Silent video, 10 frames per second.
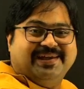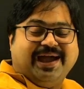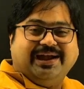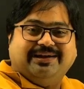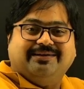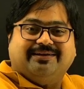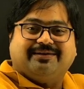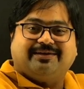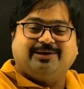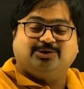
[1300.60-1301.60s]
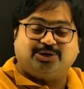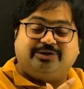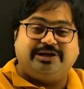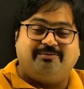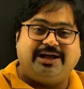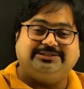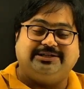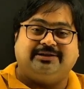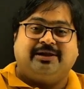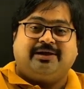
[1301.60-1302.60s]
And you should
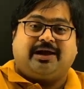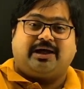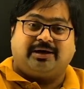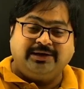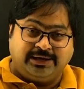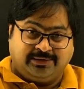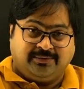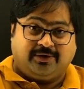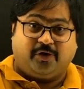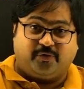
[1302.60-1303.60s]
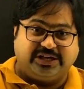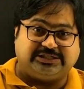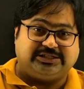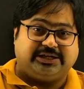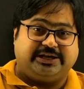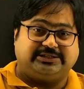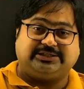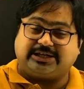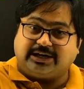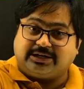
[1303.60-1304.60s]
imagine an onion which is
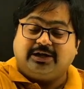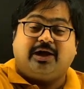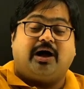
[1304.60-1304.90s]
cut